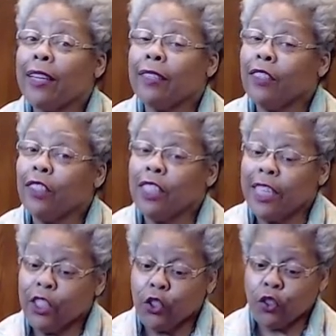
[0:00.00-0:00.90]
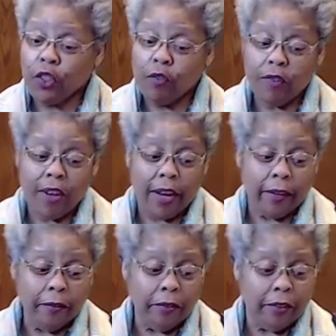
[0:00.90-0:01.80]
That is the nature of
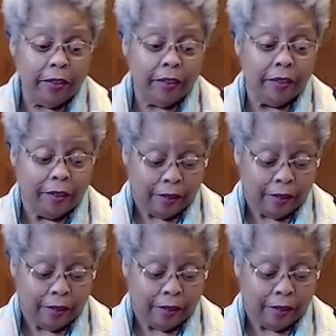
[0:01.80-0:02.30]
life.